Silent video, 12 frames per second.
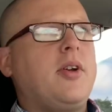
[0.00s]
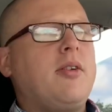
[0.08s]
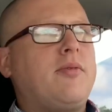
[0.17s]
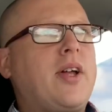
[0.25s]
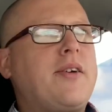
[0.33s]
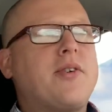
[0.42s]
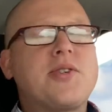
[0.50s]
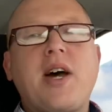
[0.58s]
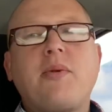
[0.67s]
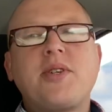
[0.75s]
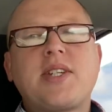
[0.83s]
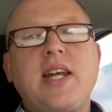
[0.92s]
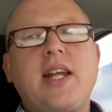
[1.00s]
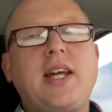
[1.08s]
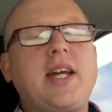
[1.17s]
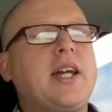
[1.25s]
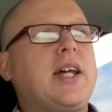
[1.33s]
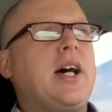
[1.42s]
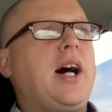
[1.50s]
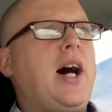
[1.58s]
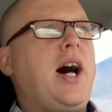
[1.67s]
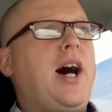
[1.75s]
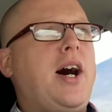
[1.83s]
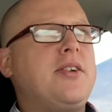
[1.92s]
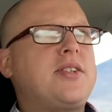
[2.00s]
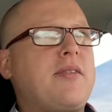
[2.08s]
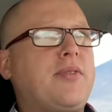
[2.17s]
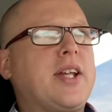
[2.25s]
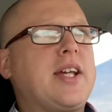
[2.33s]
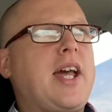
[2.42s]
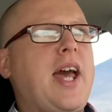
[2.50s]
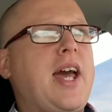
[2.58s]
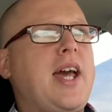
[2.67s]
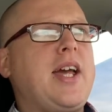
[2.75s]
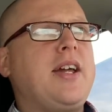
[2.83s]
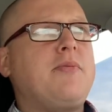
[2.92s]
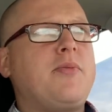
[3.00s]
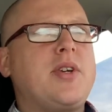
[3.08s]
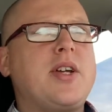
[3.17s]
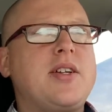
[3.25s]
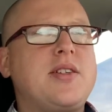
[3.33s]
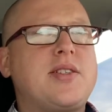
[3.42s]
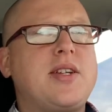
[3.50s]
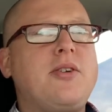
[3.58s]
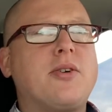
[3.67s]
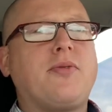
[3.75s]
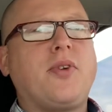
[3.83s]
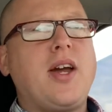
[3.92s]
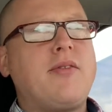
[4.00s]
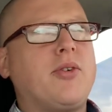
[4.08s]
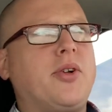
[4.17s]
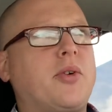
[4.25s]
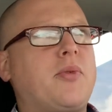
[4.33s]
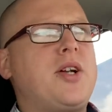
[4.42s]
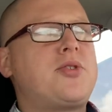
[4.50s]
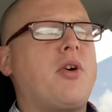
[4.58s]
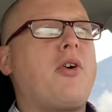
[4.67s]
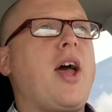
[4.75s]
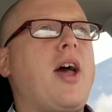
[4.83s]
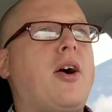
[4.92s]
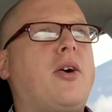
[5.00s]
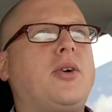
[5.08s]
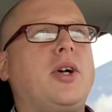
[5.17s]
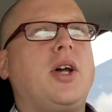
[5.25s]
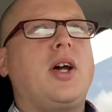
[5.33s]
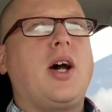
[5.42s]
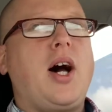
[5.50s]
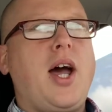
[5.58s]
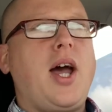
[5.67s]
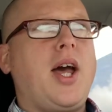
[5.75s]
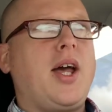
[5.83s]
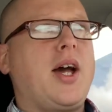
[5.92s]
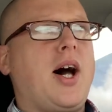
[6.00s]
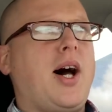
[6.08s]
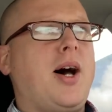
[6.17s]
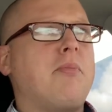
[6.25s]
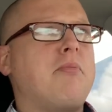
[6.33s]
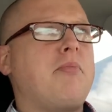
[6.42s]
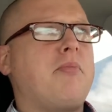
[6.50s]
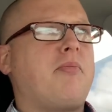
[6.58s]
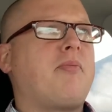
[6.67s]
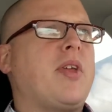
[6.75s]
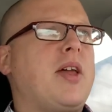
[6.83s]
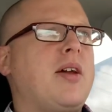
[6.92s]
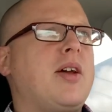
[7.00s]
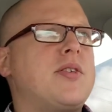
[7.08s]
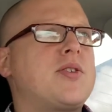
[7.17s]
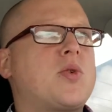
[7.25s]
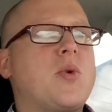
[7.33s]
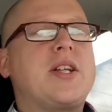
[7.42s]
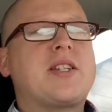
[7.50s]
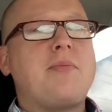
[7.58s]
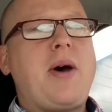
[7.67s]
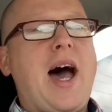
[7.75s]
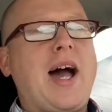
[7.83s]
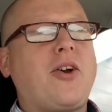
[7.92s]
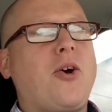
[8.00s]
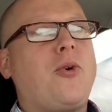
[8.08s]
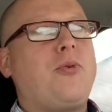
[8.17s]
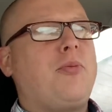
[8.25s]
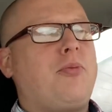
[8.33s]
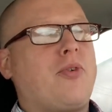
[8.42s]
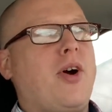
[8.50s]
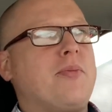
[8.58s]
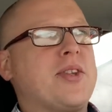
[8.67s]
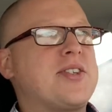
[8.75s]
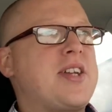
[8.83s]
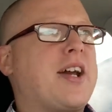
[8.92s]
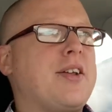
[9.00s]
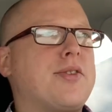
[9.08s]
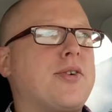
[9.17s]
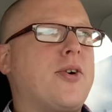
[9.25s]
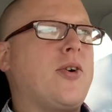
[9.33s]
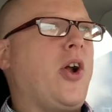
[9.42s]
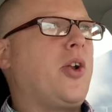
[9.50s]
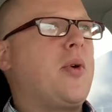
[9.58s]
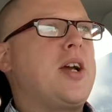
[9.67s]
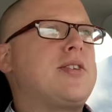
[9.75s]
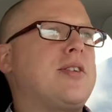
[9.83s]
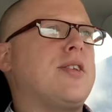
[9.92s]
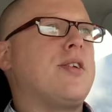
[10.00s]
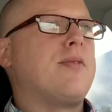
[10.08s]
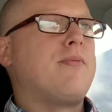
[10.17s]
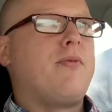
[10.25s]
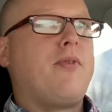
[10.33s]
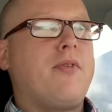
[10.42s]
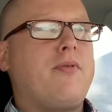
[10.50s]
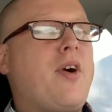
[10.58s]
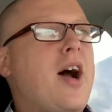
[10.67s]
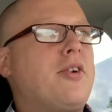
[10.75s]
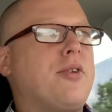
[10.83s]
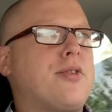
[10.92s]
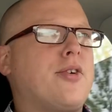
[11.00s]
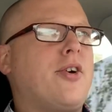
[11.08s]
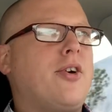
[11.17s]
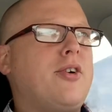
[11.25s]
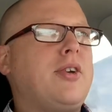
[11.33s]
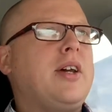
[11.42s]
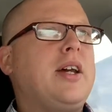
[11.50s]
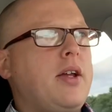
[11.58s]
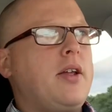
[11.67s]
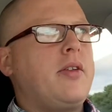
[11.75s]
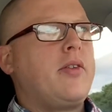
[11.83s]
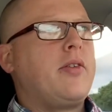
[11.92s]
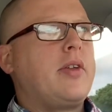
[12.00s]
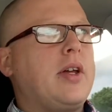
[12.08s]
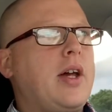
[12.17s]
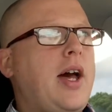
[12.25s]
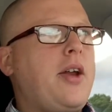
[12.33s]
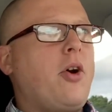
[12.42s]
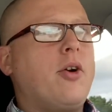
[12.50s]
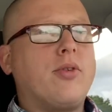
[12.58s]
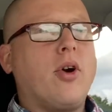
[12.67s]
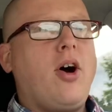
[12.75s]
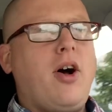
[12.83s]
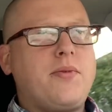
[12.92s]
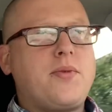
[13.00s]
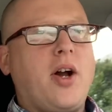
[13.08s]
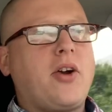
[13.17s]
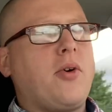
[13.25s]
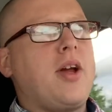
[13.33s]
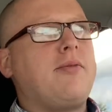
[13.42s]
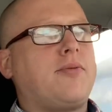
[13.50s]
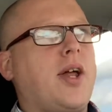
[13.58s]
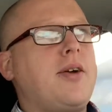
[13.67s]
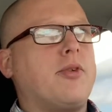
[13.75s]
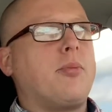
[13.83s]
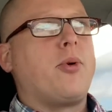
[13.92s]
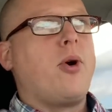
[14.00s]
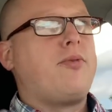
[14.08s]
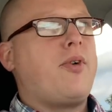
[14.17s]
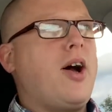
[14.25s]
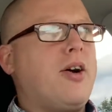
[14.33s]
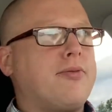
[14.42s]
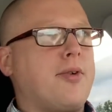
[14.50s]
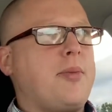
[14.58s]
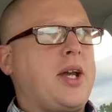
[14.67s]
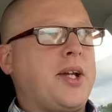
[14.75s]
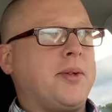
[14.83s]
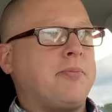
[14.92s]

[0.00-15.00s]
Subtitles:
Flavors I was getting, definitely a cedar flavor on the retrohale, a sweet tobacco from the second third all the way to the final third, and overall a great flavor profile for me.